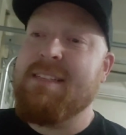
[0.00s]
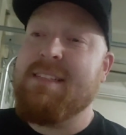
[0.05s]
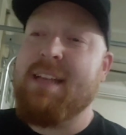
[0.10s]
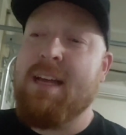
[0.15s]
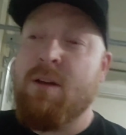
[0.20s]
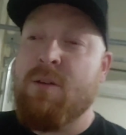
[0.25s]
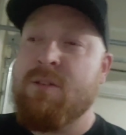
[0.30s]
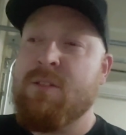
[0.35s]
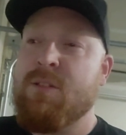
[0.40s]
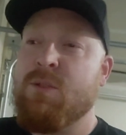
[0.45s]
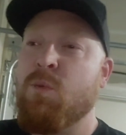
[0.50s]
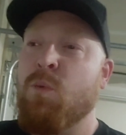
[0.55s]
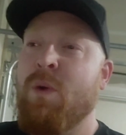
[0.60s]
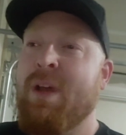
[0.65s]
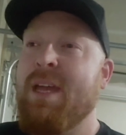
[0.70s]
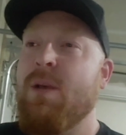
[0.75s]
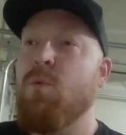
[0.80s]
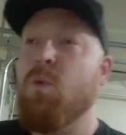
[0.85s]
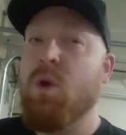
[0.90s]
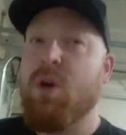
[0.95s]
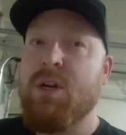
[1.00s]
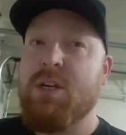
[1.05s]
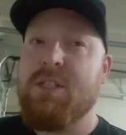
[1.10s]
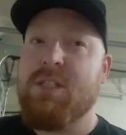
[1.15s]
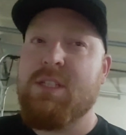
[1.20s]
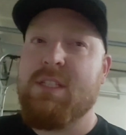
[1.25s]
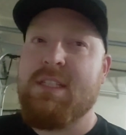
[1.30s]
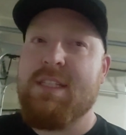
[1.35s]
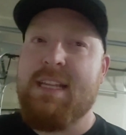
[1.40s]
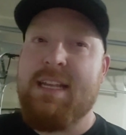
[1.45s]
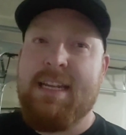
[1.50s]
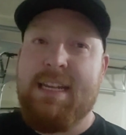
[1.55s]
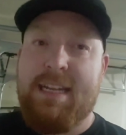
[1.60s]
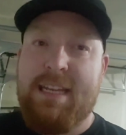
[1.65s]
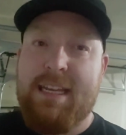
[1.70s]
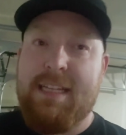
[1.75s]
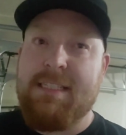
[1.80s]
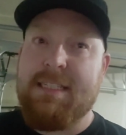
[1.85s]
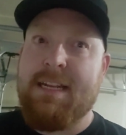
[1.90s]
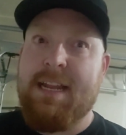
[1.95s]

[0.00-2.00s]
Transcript: sounds way worse than it is,